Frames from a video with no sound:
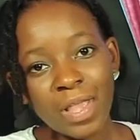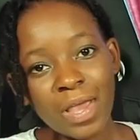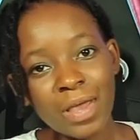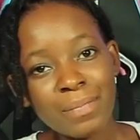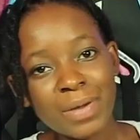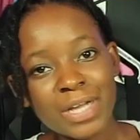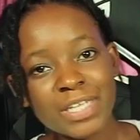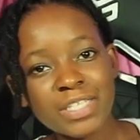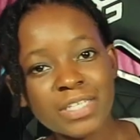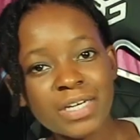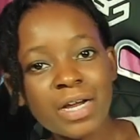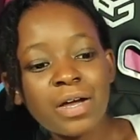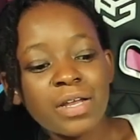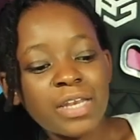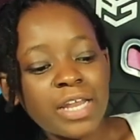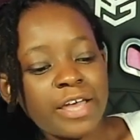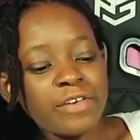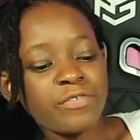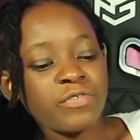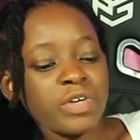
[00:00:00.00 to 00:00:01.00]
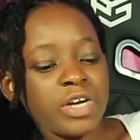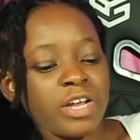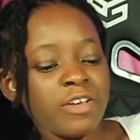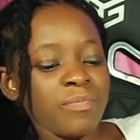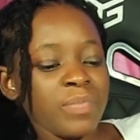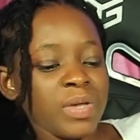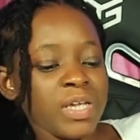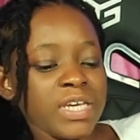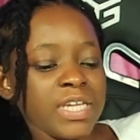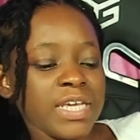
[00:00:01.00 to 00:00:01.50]
Imagine how life would
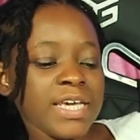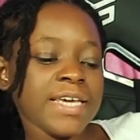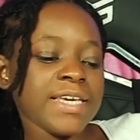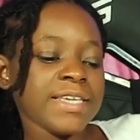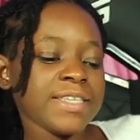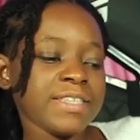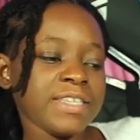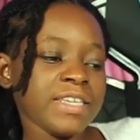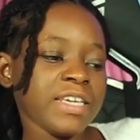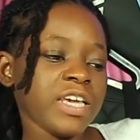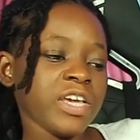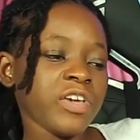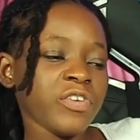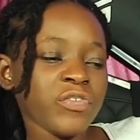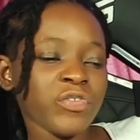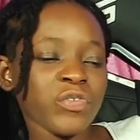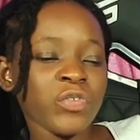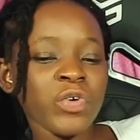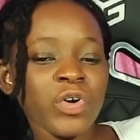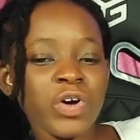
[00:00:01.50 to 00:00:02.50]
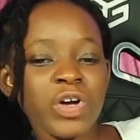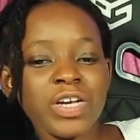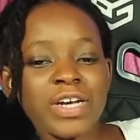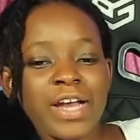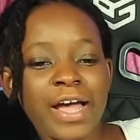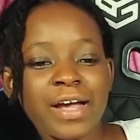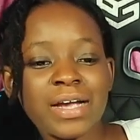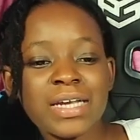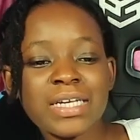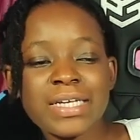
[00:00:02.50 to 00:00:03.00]
have been easy if God
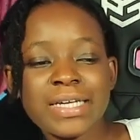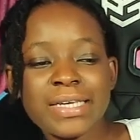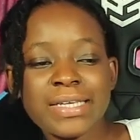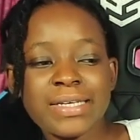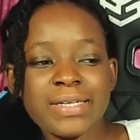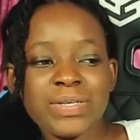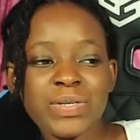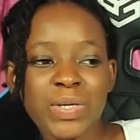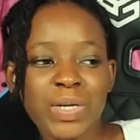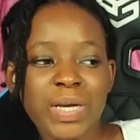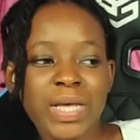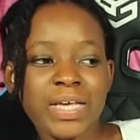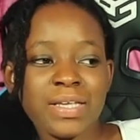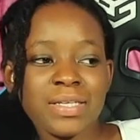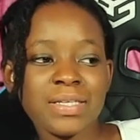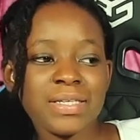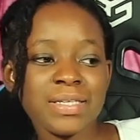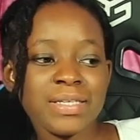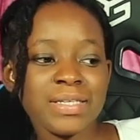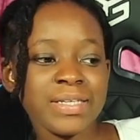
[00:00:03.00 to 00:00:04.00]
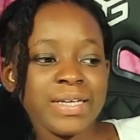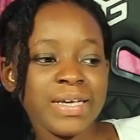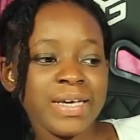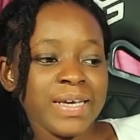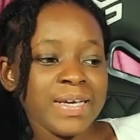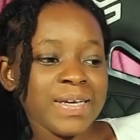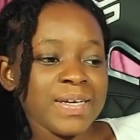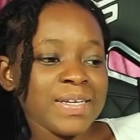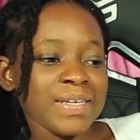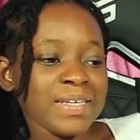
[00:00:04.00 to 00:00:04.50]
actually told us
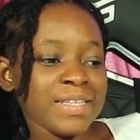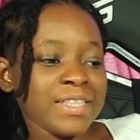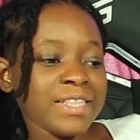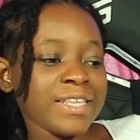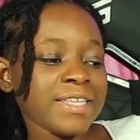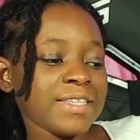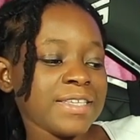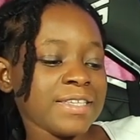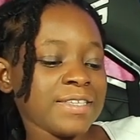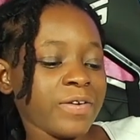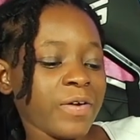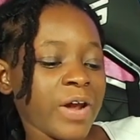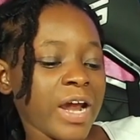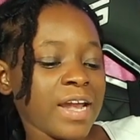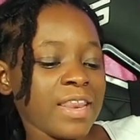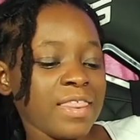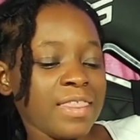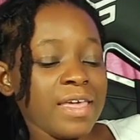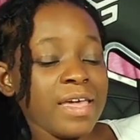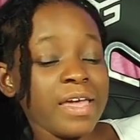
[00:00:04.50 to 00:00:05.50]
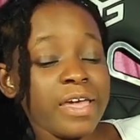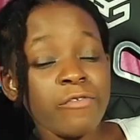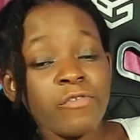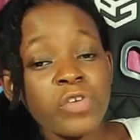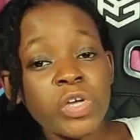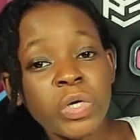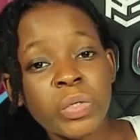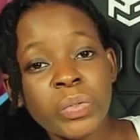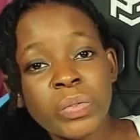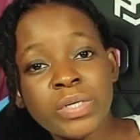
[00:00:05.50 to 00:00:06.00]
this is the right thing. If
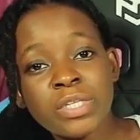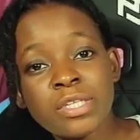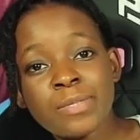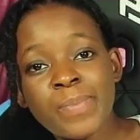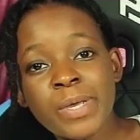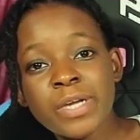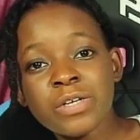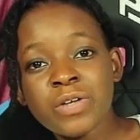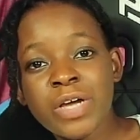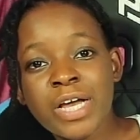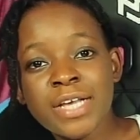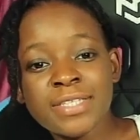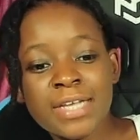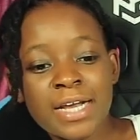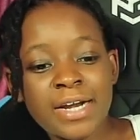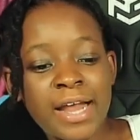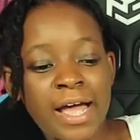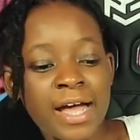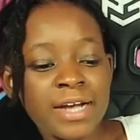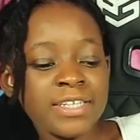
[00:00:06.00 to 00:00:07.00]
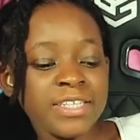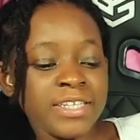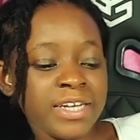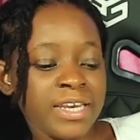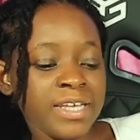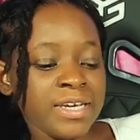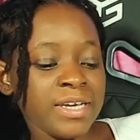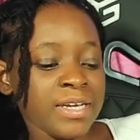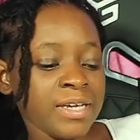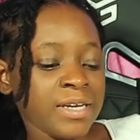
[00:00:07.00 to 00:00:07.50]
He could speak to us and
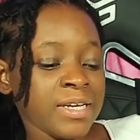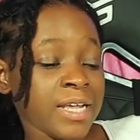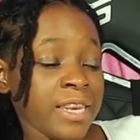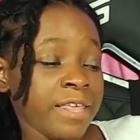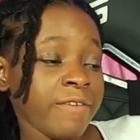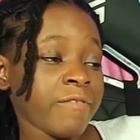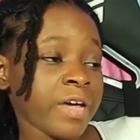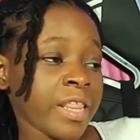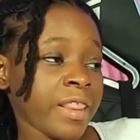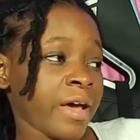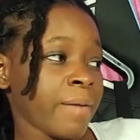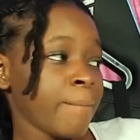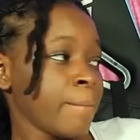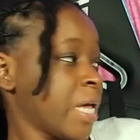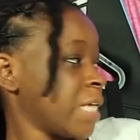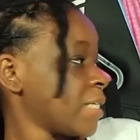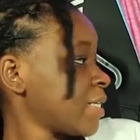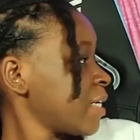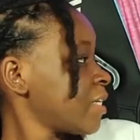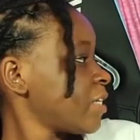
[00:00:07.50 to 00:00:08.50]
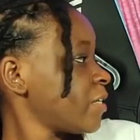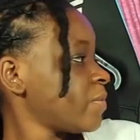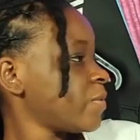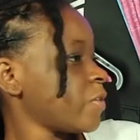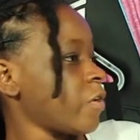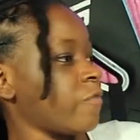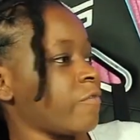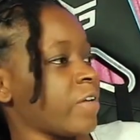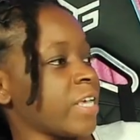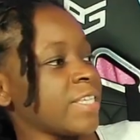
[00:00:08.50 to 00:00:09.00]
actually deliver that message
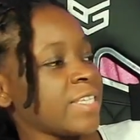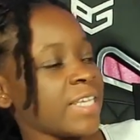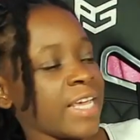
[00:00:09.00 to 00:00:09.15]
Himself and